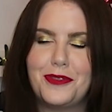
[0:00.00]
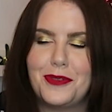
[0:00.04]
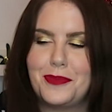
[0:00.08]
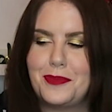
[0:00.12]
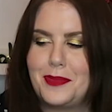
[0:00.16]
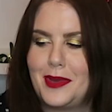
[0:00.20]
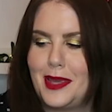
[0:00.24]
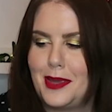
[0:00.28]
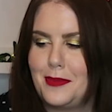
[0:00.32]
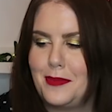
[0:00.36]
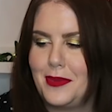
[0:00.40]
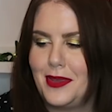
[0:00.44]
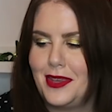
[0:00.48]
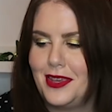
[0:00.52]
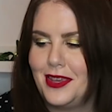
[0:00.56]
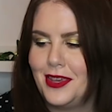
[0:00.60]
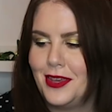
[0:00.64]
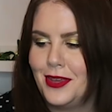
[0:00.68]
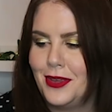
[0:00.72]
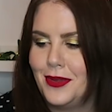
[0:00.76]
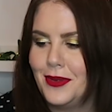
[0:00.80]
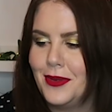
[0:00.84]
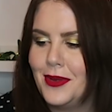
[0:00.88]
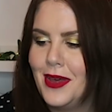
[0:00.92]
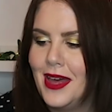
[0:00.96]
from
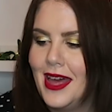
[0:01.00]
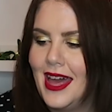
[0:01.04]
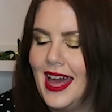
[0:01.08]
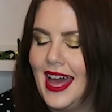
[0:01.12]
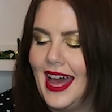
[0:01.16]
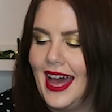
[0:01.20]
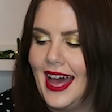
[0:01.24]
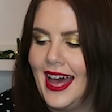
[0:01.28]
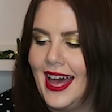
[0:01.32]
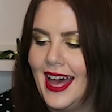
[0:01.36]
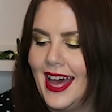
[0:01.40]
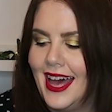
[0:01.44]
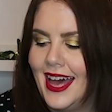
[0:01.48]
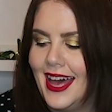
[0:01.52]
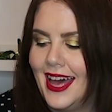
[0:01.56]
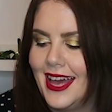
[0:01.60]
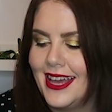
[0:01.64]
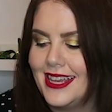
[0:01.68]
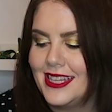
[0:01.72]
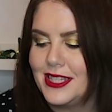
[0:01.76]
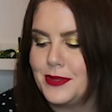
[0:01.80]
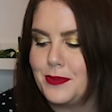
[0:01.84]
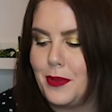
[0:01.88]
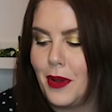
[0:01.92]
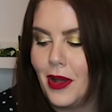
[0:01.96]
PPU
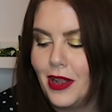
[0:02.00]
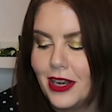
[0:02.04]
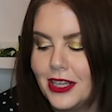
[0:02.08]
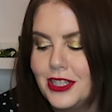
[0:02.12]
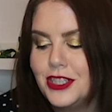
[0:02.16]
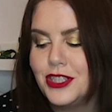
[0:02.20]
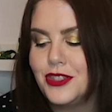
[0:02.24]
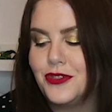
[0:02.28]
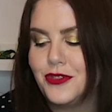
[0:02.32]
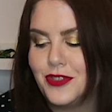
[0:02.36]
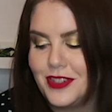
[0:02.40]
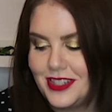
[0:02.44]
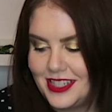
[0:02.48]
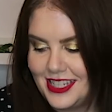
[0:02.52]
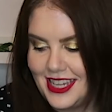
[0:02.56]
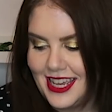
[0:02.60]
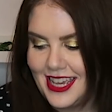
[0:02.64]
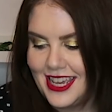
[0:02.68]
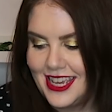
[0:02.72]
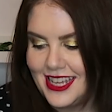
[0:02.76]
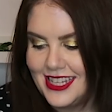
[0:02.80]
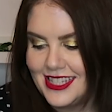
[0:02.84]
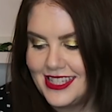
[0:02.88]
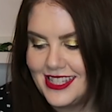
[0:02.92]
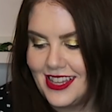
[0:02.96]
is Polished for
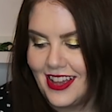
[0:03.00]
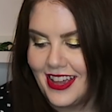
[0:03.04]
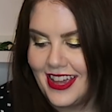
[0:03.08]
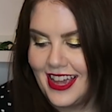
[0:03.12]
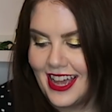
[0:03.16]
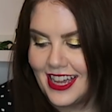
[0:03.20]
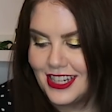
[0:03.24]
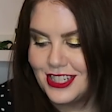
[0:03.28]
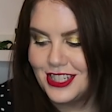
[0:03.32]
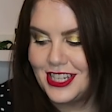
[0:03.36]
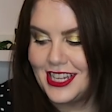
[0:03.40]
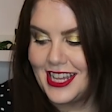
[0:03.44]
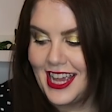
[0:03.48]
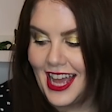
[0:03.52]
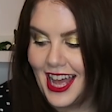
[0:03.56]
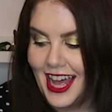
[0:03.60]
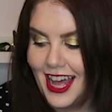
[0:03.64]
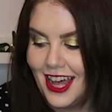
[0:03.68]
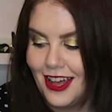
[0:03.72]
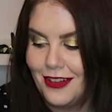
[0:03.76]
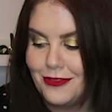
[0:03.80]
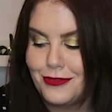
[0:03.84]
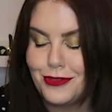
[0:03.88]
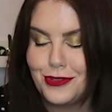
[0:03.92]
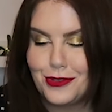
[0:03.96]
Days. I actually
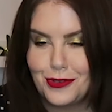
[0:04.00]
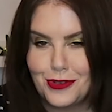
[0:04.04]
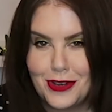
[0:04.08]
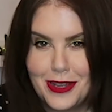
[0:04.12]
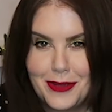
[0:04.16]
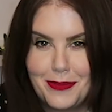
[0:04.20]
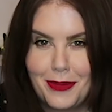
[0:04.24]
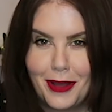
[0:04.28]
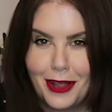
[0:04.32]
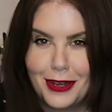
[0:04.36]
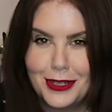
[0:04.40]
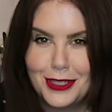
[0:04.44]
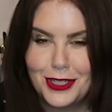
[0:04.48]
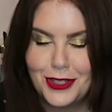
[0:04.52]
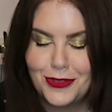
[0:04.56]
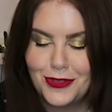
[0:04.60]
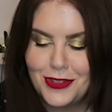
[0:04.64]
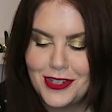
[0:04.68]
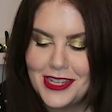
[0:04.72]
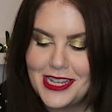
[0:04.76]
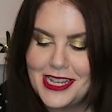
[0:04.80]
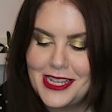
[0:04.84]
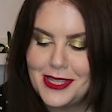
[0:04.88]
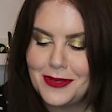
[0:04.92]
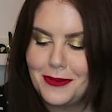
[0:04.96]
have 3 Polished
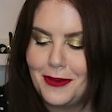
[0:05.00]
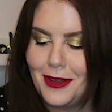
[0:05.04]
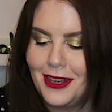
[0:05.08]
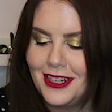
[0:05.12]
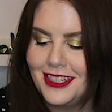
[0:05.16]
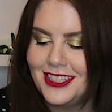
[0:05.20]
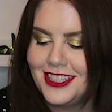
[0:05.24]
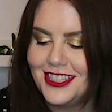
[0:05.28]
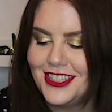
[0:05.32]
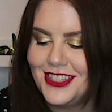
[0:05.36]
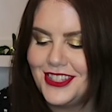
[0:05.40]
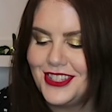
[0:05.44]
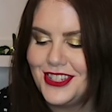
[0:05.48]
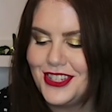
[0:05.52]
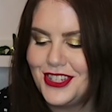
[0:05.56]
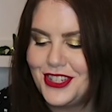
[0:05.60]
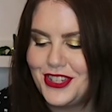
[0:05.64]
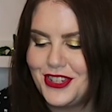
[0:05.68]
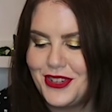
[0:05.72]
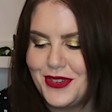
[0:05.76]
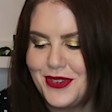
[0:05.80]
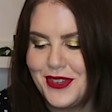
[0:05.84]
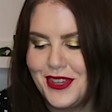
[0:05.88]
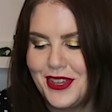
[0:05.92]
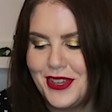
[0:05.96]
for Days polishes to
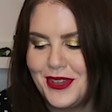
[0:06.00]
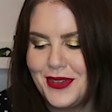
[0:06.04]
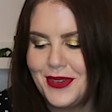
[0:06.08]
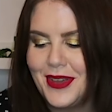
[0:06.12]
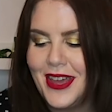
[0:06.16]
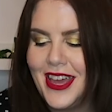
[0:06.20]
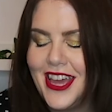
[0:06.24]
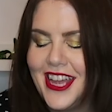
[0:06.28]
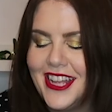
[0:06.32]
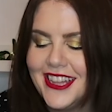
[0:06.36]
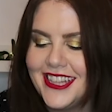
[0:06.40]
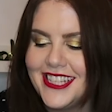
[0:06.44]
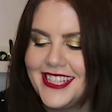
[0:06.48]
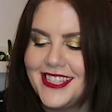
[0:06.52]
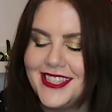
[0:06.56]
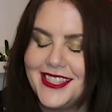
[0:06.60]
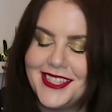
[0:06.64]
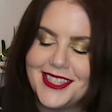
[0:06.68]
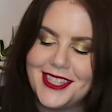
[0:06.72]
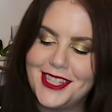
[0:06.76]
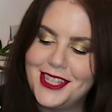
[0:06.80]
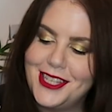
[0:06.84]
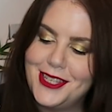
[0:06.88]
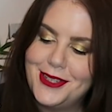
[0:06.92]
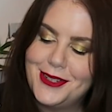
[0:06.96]
show you. This
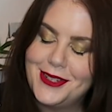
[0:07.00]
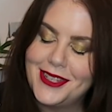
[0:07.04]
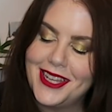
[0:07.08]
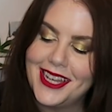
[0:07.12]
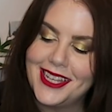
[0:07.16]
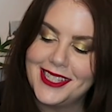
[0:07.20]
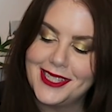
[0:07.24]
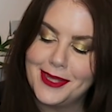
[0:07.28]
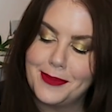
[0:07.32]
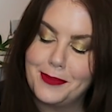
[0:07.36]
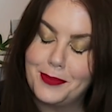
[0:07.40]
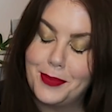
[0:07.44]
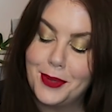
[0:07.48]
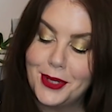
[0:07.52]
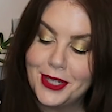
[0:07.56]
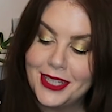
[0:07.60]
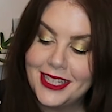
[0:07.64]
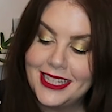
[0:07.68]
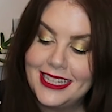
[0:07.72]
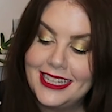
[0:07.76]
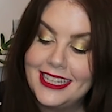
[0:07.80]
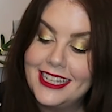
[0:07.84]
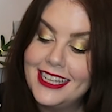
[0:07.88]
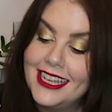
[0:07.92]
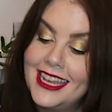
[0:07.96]
is Cute as a
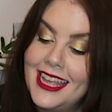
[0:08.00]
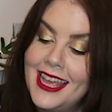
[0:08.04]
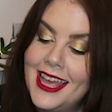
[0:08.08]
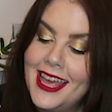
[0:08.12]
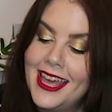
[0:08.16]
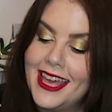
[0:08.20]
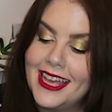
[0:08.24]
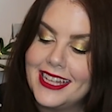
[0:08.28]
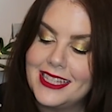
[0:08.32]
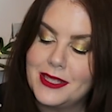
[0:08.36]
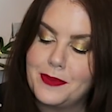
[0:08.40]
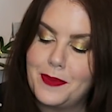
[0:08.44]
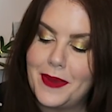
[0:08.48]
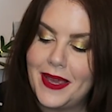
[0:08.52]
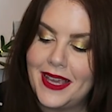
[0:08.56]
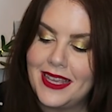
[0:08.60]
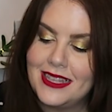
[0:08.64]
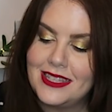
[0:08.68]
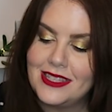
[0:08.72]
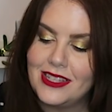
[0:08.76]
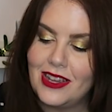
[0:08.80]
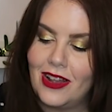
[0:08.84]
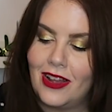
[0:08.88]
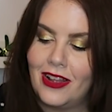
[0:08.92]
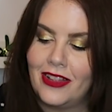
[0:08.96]
Button. It's
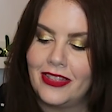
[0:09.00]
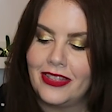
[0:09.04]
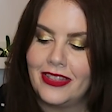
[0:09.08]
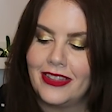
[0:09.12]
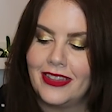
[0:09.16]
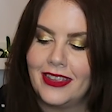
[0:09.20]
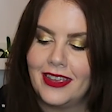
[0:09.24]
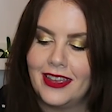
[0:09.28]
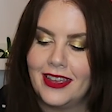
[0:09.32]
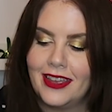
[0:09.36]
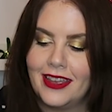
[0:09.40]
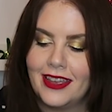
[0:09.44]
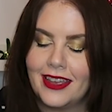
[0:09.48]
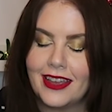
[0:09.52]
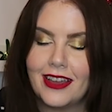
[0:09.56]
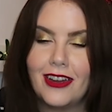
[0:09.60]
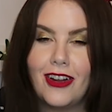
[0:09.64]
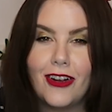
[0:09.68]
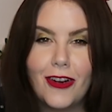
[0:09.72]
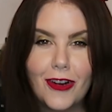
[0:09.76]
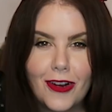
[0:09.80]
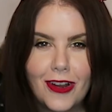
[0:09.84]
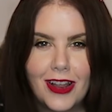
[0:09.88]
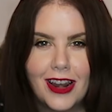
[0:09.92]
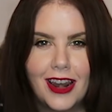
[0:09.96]
based on the
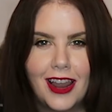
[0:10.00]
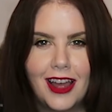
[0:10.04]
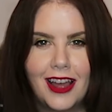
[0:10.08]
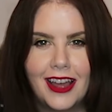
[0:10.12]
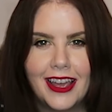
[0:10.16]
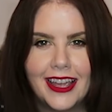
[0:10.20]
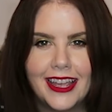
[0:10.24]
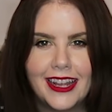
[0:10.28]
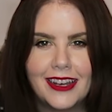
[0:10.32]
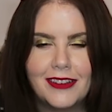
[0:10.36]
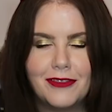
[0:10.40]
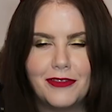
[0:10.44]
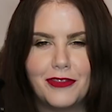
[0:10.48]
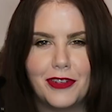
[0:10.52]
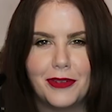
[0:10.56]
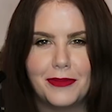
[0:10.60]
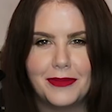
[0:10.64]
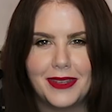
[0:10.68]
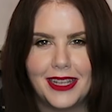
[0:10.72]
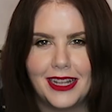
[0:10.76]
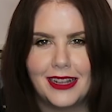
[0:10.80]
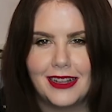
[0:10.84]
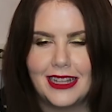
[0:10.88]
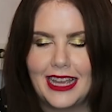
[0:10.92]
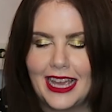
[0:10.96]
Coraline
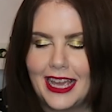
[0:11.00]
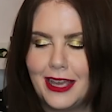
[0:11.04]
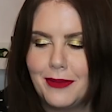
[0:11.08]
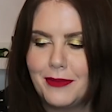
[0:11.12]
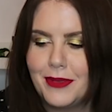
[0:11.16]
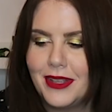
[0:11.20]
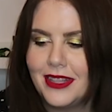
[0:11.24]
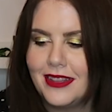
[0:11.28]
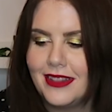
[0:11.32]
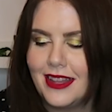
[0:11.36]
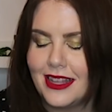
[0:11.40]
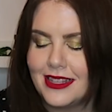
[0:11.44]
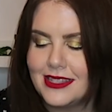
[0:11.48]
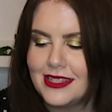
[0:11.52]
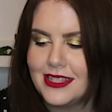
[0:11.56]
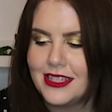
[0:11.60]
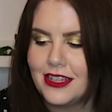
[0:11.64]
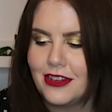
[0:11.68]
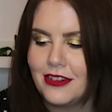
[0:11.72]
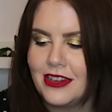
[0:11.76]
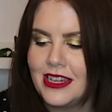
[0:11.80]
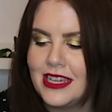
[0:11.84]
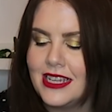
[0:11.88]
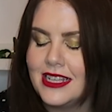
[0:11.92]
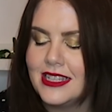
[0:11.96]
from Neil Gaiman, that
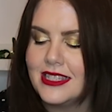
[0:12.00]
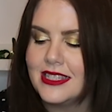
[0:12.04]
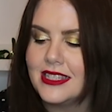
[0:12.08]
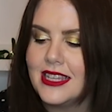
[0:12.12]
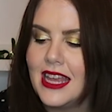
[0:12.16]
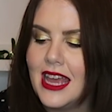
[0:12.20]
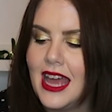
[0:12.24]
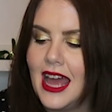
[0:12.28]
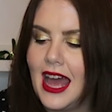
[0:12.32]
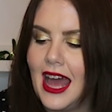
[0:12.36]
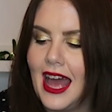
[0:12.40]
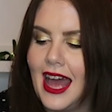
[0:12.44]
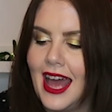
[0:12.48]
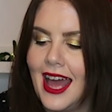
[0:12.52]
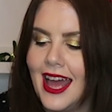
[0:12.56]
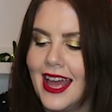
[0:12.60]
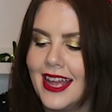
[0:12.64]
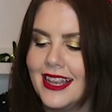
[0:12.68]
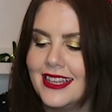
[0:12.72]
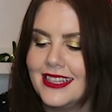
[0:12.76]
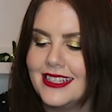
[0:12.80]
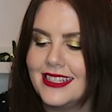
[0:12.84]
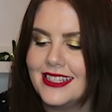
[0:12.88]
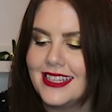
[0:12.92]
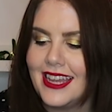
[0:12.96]
series,
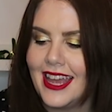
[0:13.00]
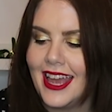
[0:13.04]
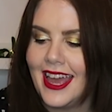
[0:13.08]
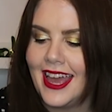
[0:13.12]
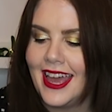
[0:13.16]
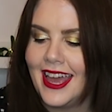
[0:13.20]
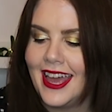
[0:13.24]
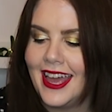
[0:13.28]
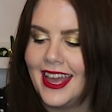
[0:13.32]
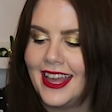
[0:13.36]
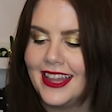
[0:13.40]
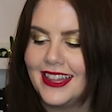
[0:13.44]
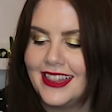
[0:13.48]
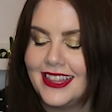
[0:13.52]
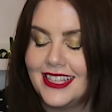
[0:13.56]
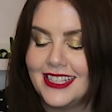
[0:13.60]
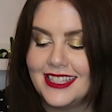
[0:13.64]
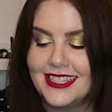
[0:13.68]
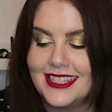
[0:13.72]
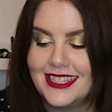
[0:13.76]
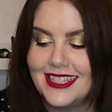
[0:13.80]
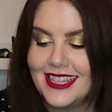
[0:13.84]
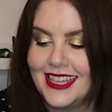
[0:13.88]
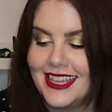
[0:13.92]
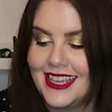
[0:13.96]
and
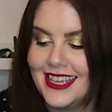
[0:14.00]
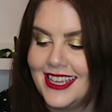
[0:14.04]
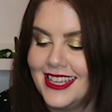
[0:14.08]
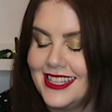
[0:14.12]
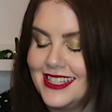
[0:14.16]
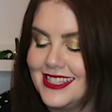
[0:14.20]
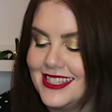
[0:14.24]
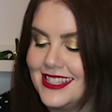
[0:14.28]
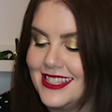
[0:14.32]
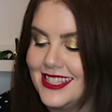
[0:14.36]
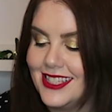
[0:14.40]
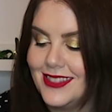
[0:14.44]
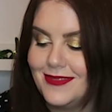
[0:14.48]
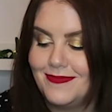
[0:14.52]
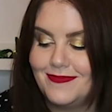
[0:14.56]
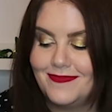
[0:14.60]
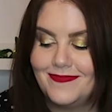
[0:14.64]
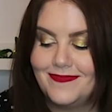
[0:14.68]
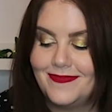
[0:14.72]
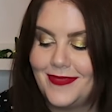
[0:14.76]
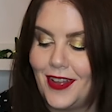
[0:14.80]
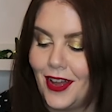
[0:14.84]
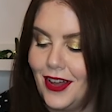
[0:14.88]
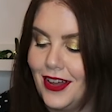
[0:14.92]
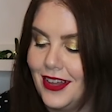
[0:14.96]
this is,
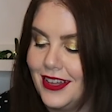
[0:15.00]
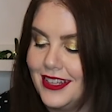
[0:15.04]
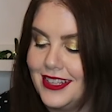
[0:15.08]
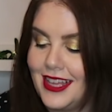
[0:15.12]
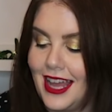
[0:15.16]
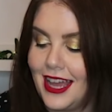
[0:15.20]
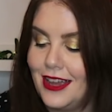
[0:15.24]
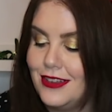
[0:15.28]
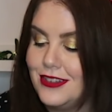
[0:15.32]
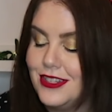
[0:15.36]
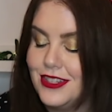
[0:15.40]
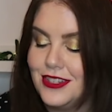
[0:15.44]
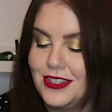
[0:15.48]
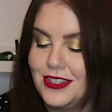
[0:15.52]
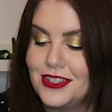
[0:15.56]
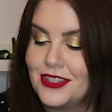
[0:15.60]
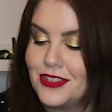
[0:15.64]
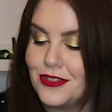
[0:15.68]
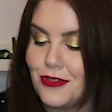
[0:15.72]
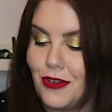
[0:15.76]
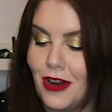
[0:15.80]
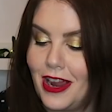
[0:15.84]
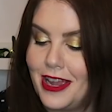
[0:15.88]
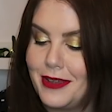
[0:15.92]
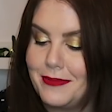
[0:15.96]
how
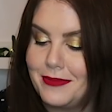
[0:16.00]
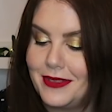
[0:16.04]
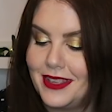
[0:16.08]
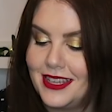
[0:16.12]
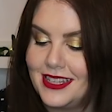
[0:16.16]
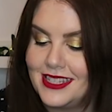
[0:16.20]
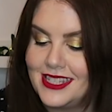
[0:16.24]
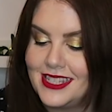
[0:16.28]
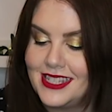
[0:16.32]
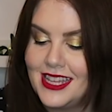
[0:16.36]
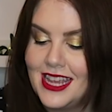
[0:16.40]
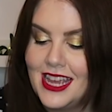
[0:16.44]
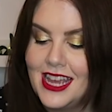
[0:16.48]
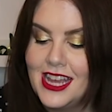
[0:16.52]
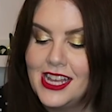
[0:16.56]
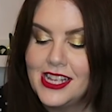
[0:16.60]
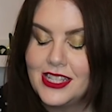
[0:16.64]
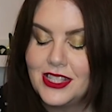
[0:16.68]
describe this?